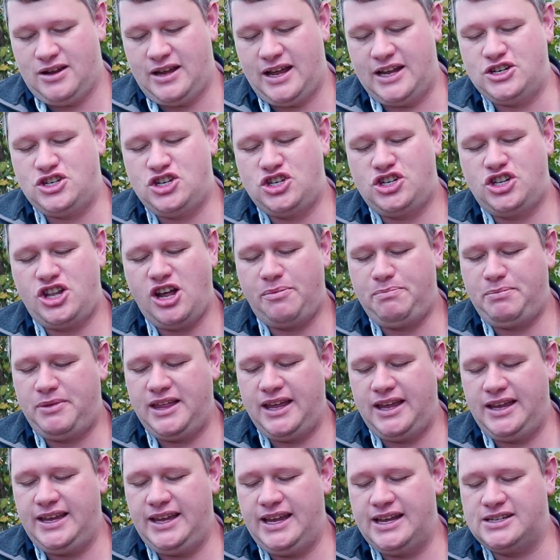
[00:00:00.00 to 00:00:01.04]
"And stopped
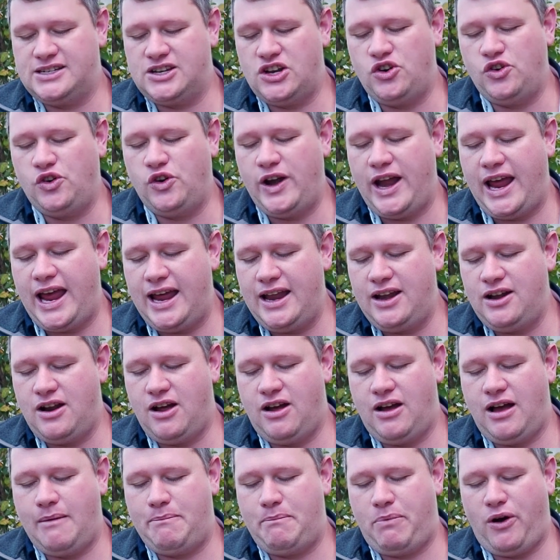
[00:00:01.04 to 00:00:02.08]
their ears and ran
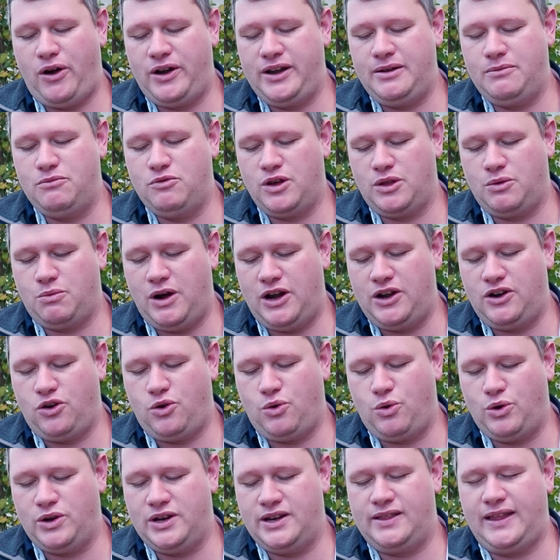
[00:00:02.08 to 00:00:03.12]
upon him with one
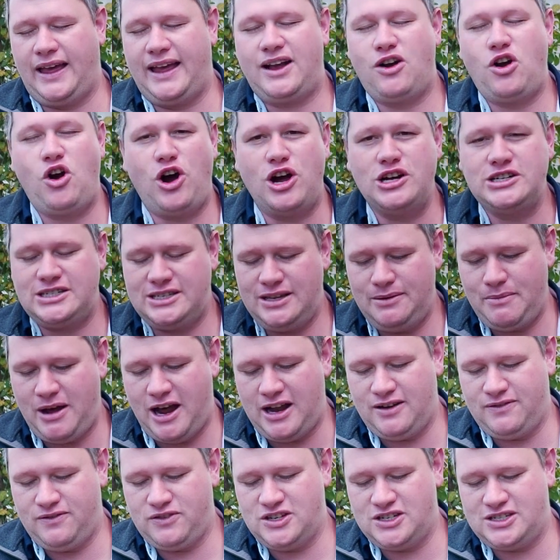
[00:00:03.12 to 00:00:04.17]
accord. And they cast him
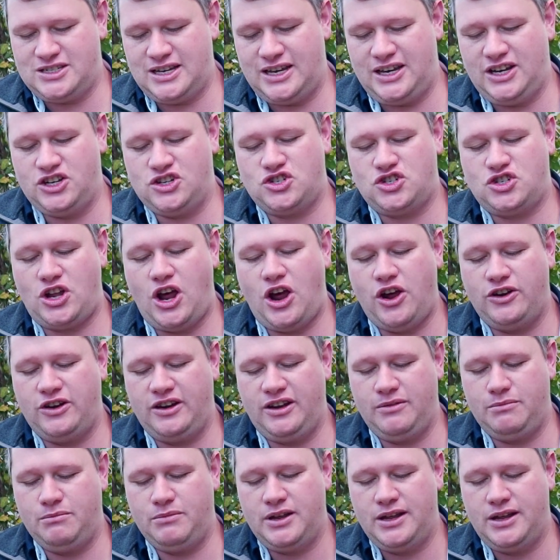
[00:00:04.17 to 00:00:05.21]
out of the city and stoned
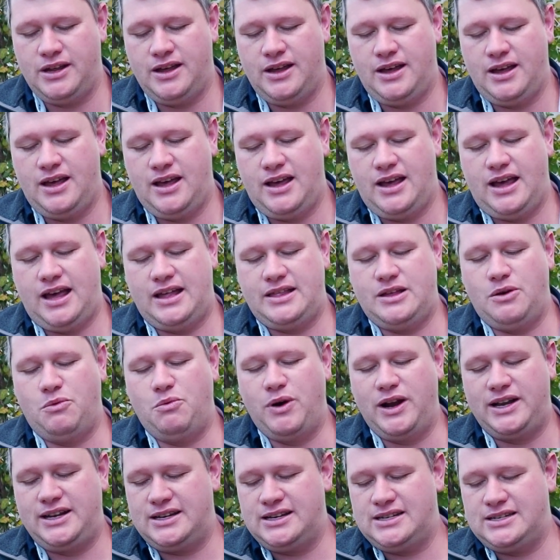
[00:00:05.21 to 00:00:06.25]
him. And the
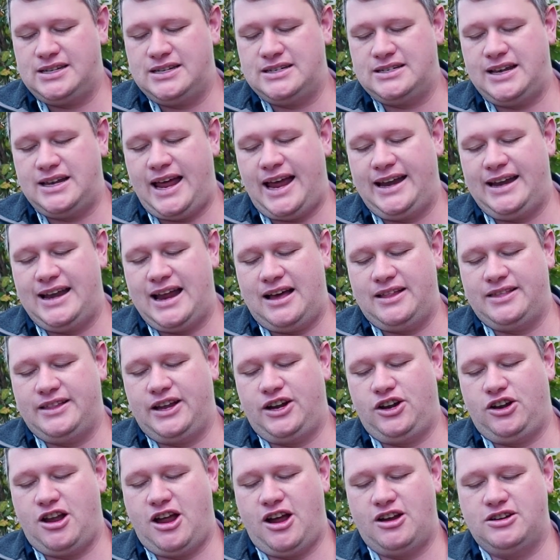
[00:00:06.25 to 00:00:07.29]
witnesses laid down
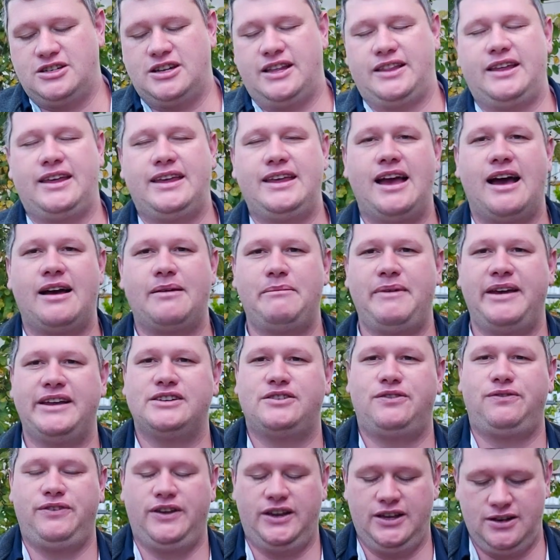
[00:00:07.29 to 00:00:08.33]
their clothes at the young
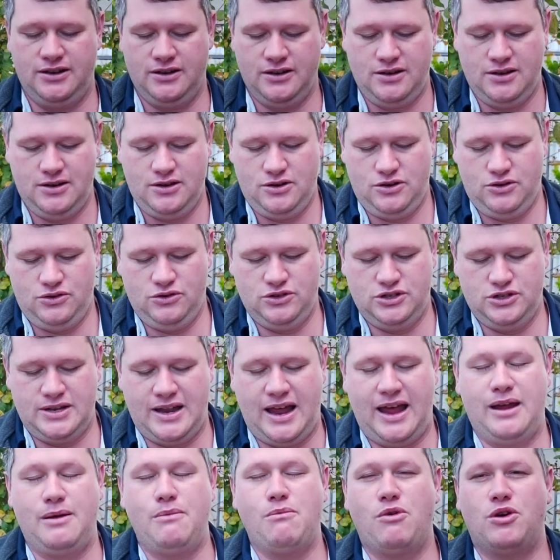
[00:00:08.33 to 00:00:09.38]
man's feet, whose
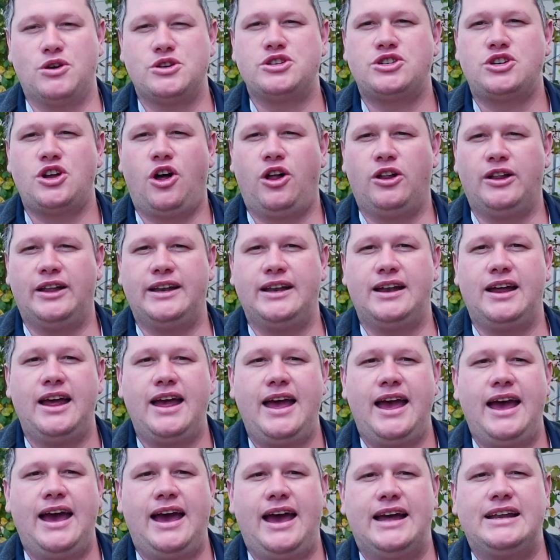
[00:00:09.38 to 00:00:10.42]
name was Saul." And
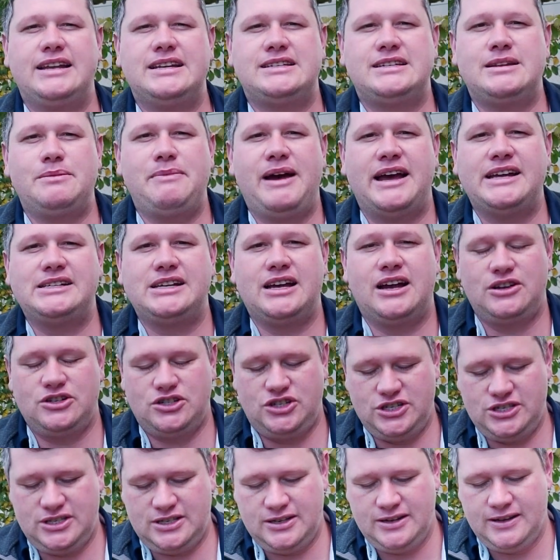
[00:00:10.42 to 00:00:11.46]
it's amazing. I was
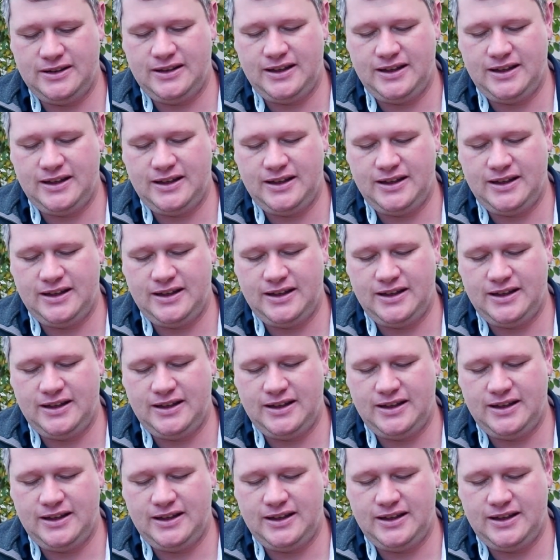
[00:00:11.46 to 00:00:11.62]
just